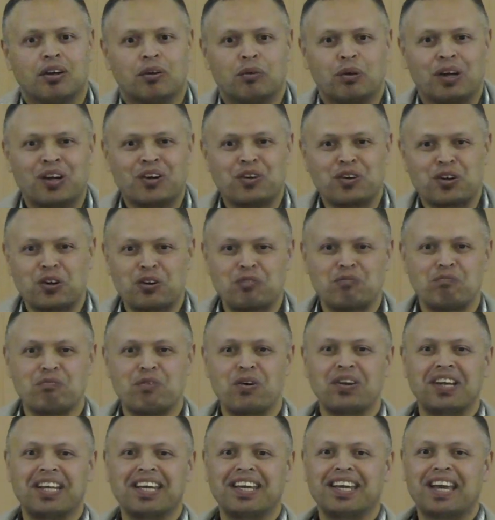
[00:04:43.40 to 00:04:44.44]
Well, good
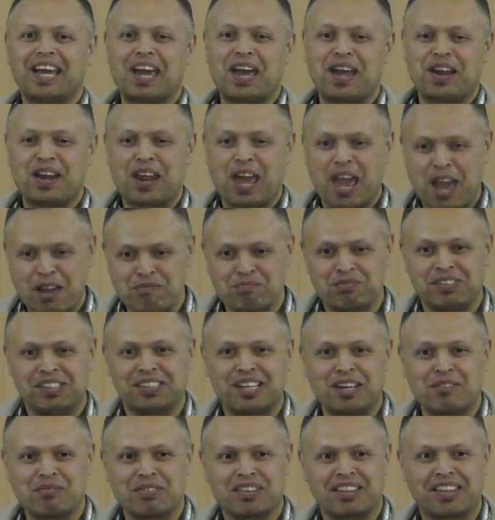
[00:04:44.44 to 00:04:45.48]
morning and happy
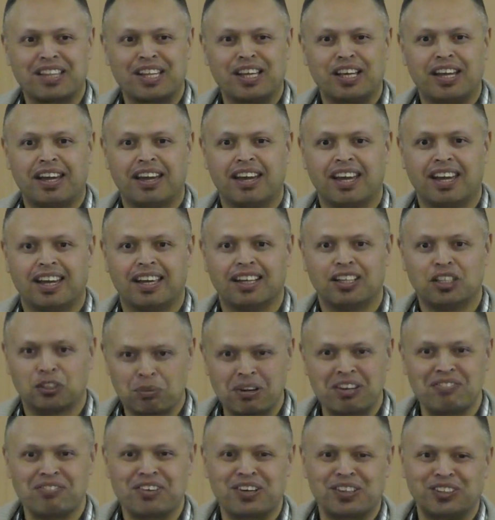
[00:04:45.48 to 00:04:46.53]
Sabbath,
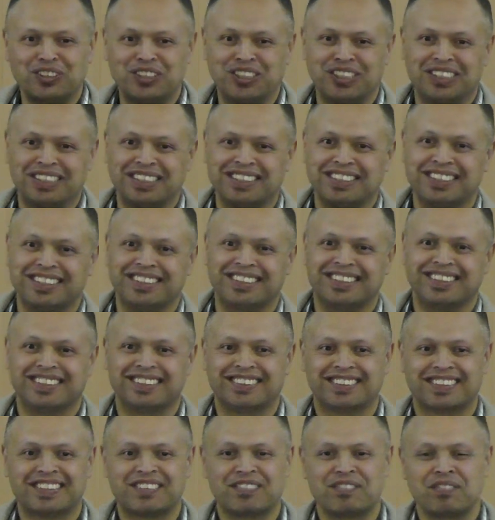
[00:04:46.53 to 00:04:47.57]
Springvale Church.
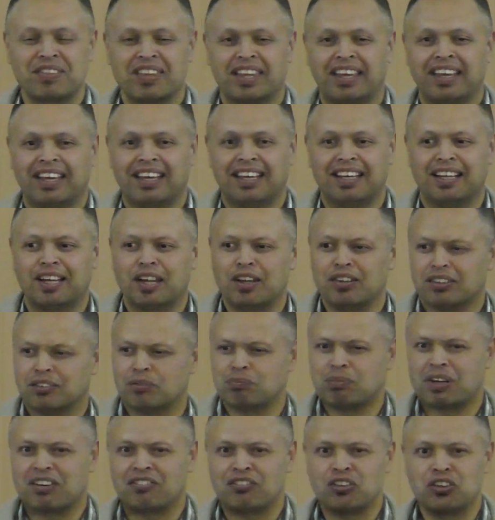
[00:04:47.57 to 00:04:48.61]
You know, it's
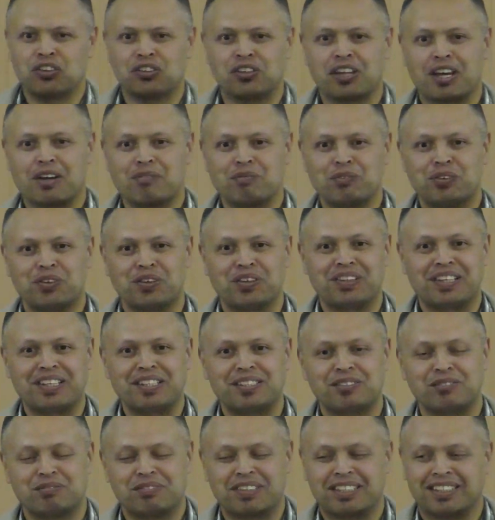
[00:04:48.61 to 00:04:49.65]
my first time doing
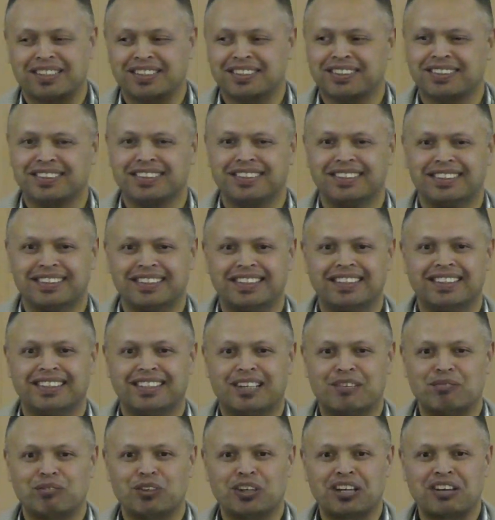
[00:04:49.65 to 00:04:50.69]
this, but it's
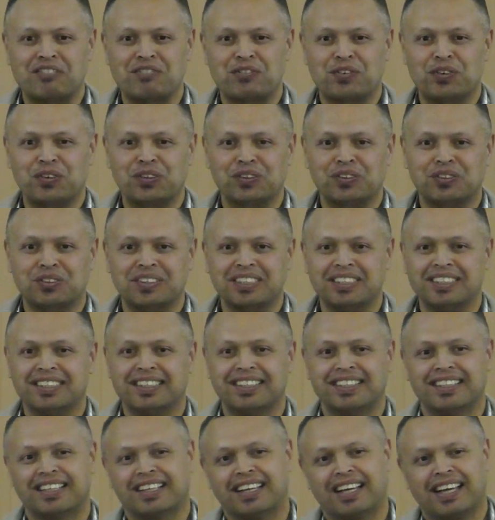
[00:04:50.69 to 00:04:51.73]
I'm looking forward to it.
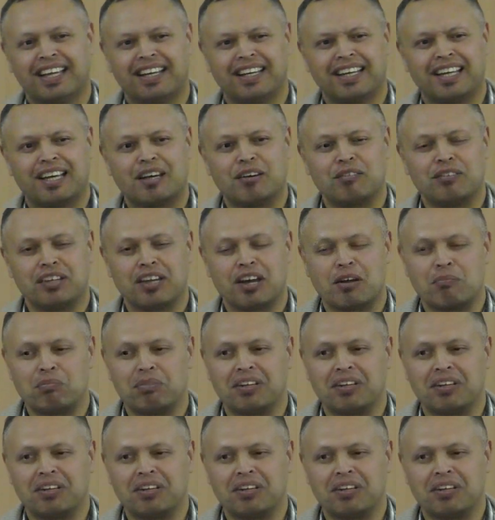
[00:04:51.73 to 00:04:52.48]
And, um, you know, I